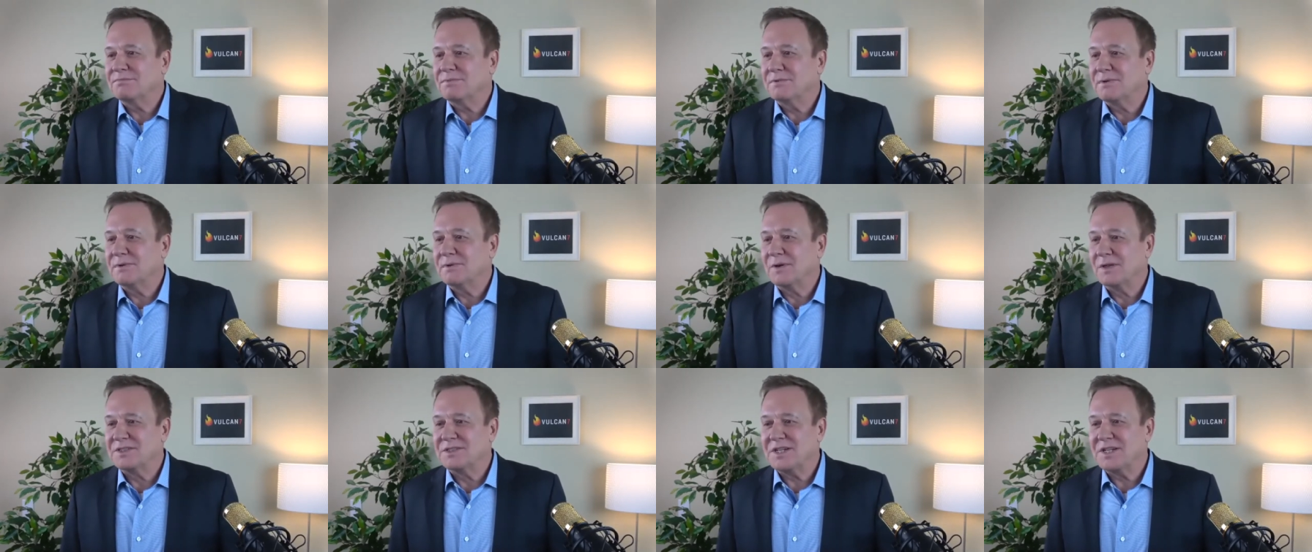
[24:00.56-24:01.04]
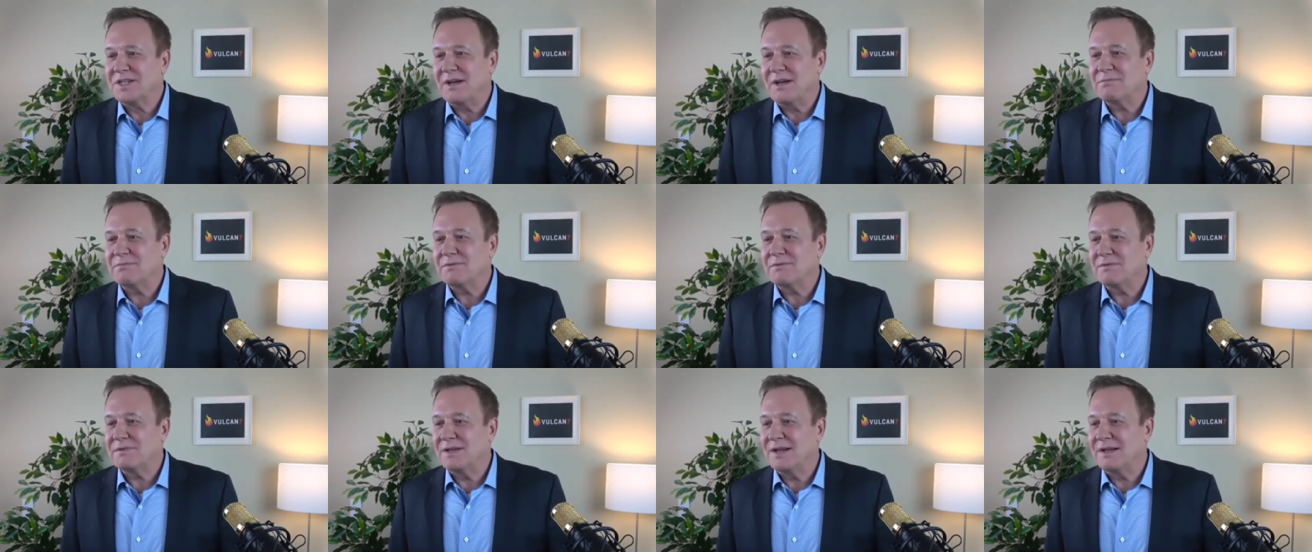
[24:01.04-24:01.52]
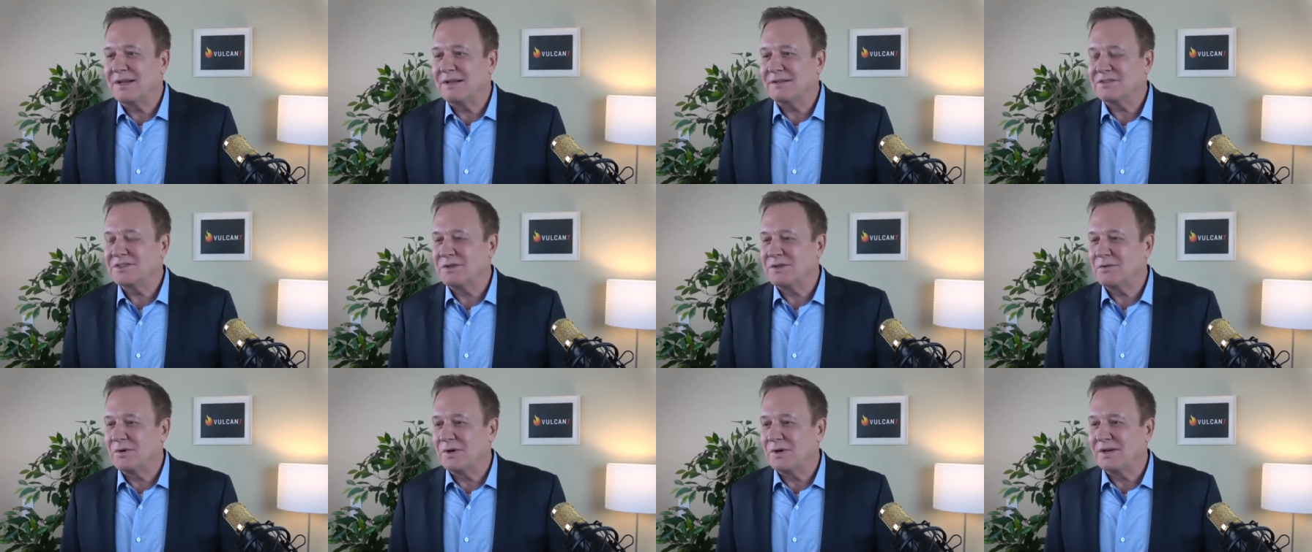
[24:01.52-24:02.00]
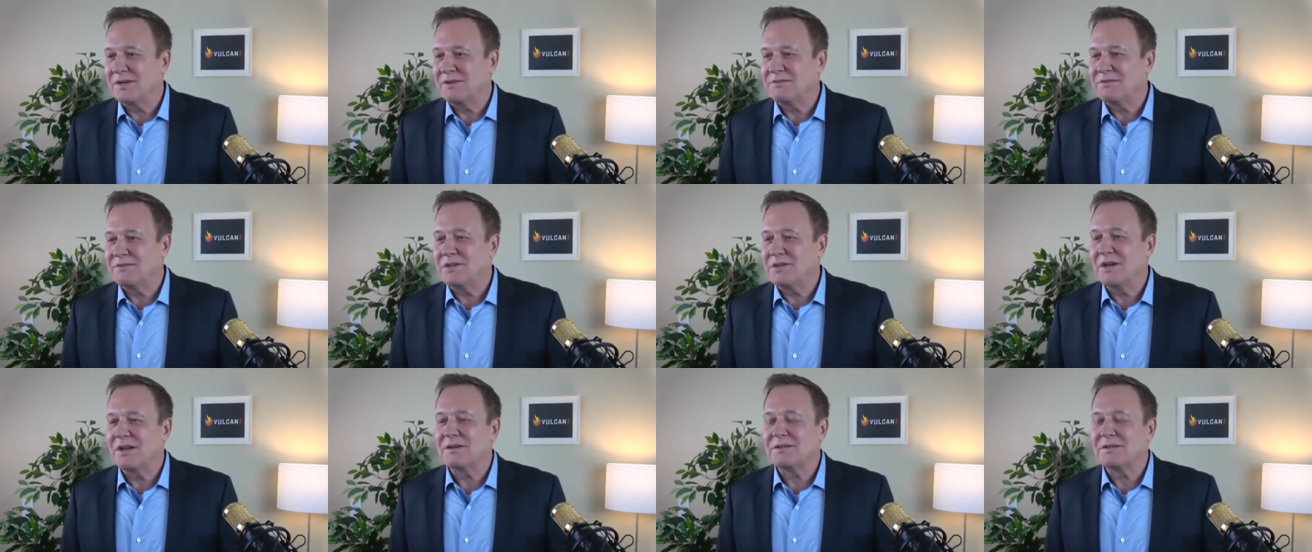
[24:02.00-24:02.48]
Deb, she
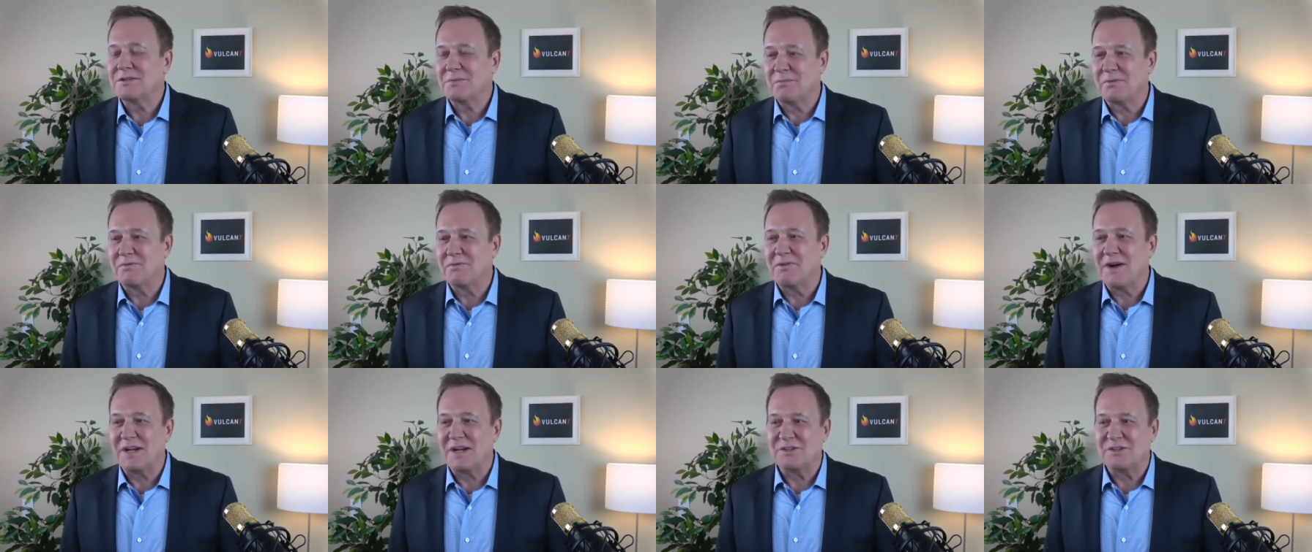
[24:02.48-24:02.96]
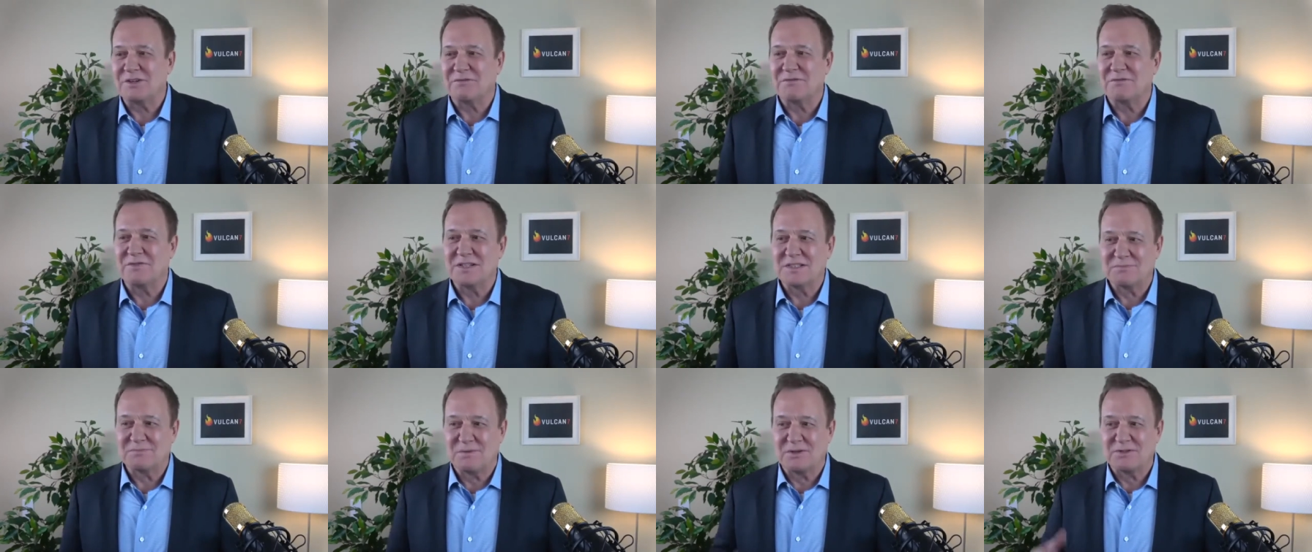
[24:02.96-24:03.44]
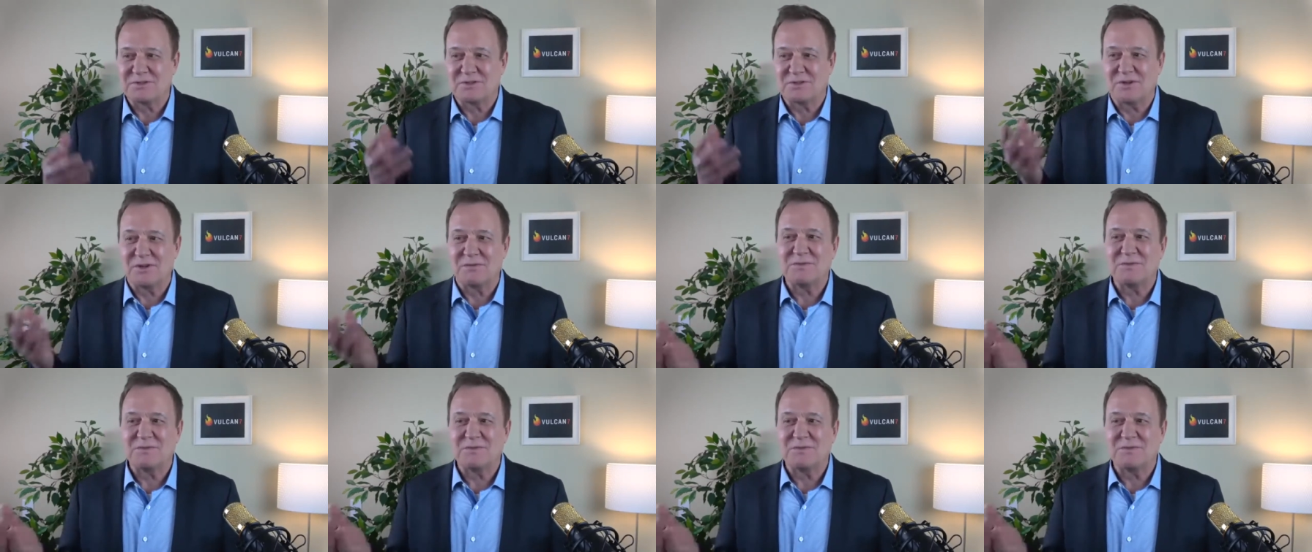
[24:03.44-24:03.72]
wanted to provide your FSBO script.